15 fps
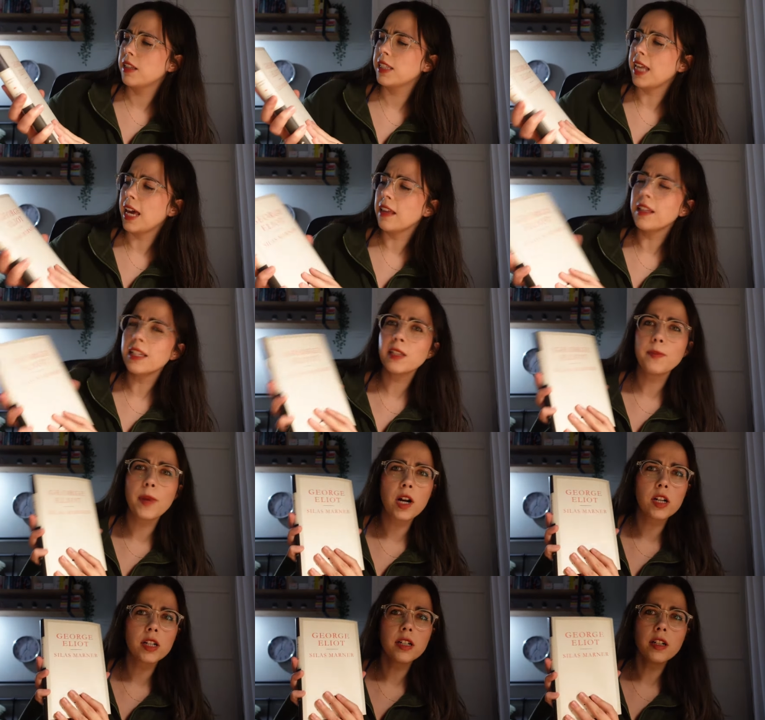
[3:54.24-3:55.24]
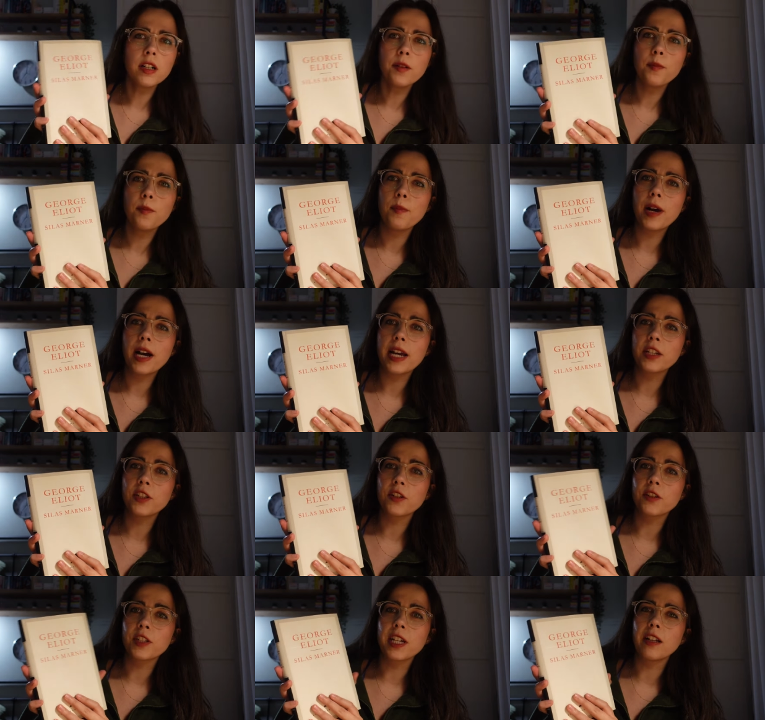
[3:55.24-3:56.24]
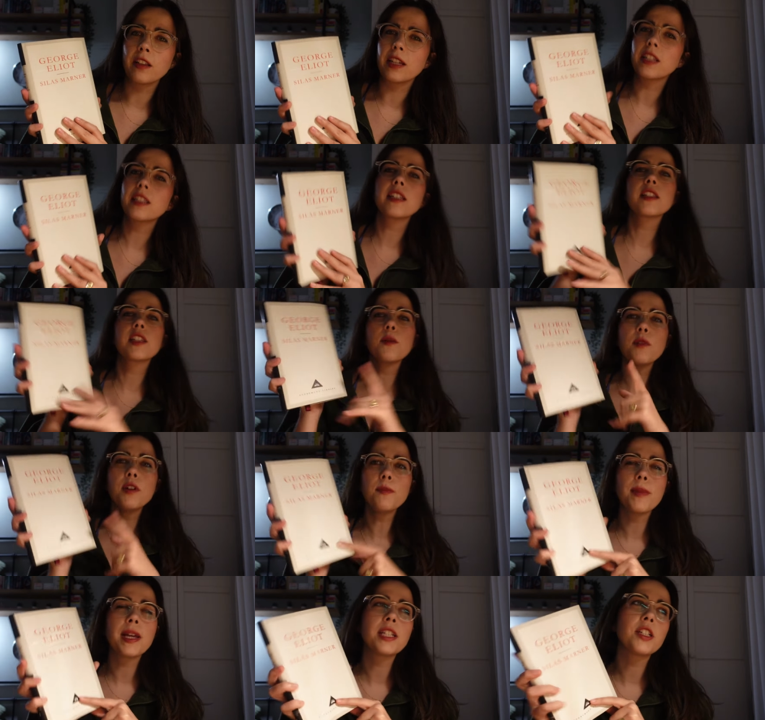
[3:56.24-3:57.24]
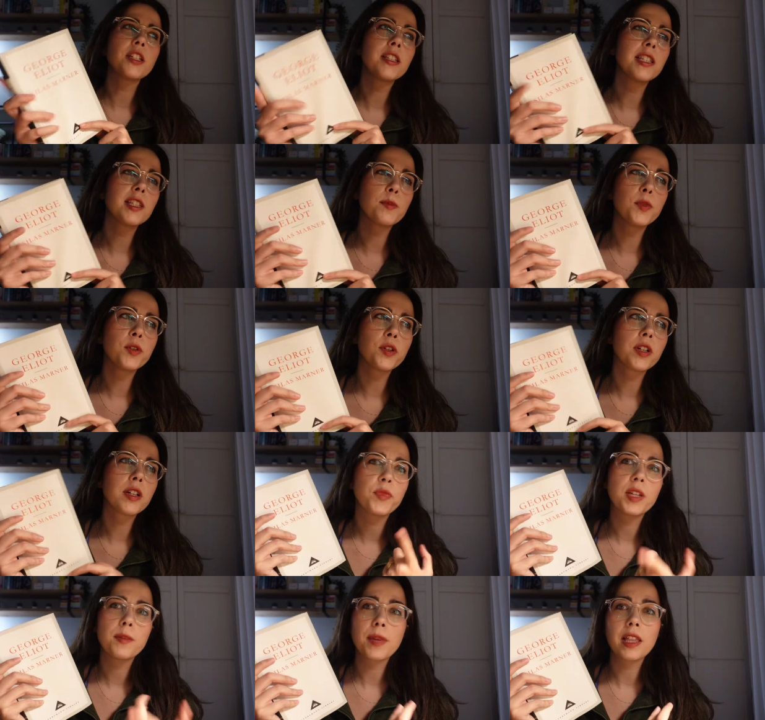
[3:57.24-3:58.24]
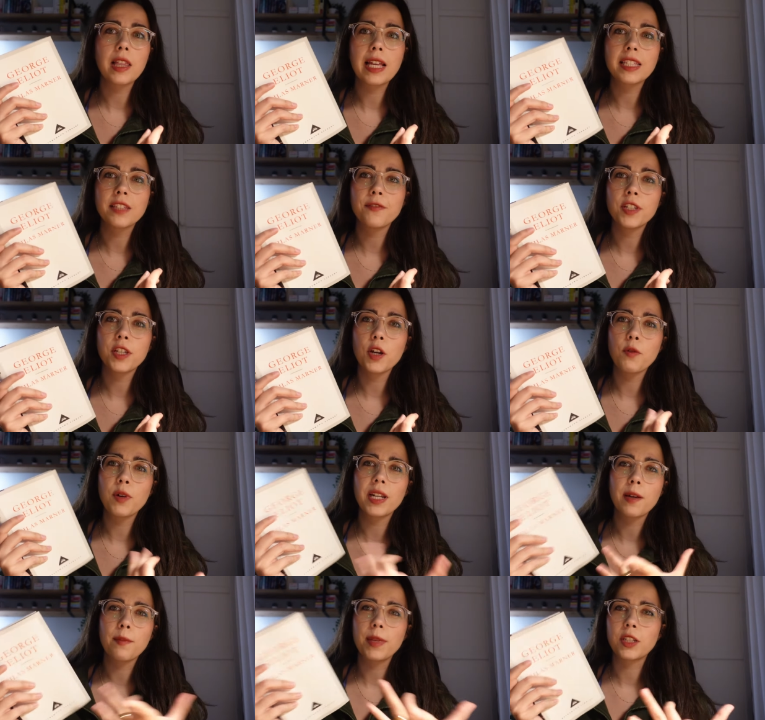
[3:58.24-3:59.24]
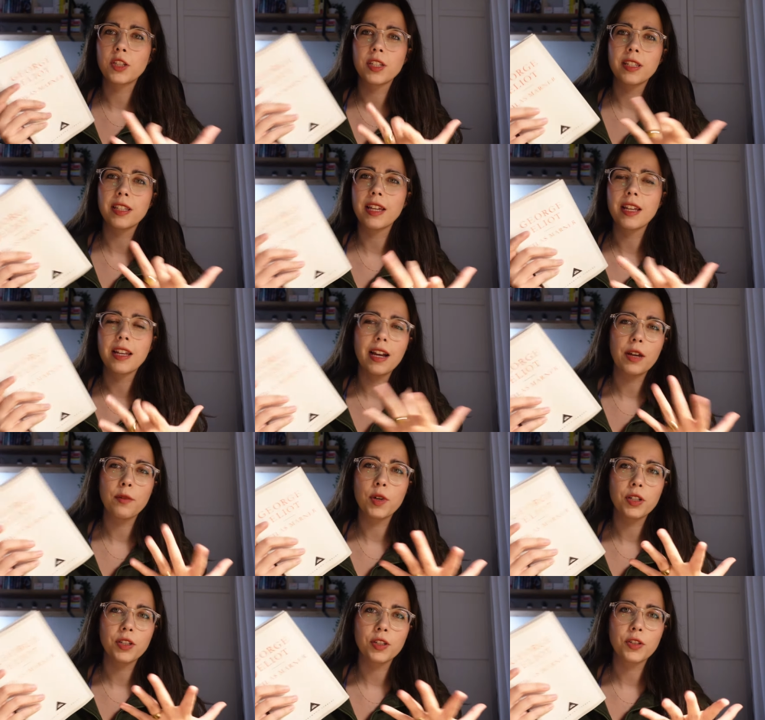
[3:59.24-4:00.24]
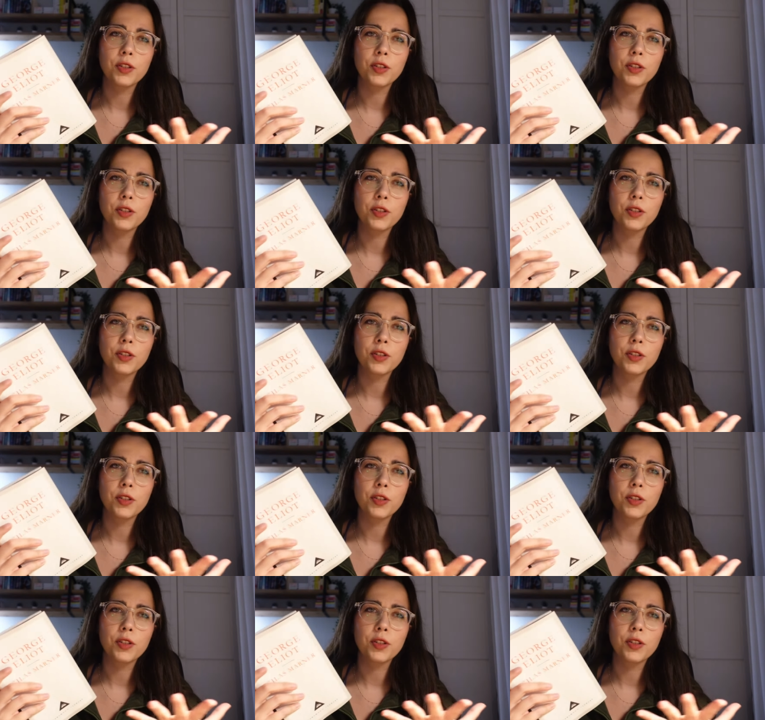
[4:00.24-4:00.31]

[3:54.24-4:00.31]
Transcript: Silas Marner by George Eliot. Someone mentioned this book in my last video when I mentioned that I wanted